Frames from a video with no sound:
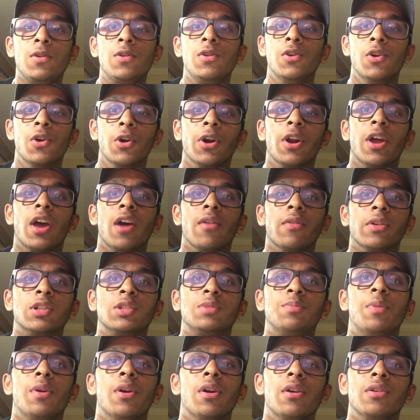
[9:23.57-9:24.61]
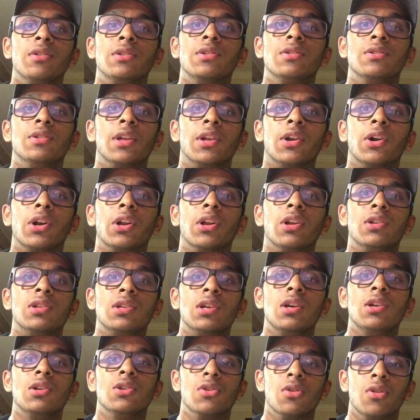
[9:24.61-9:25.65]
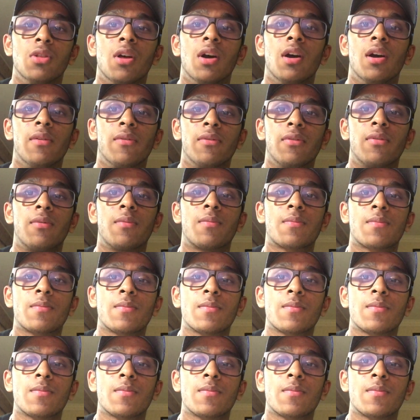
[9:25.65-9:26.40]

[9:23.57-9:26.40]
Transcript: you're gonna have experiences that are gonna change your life.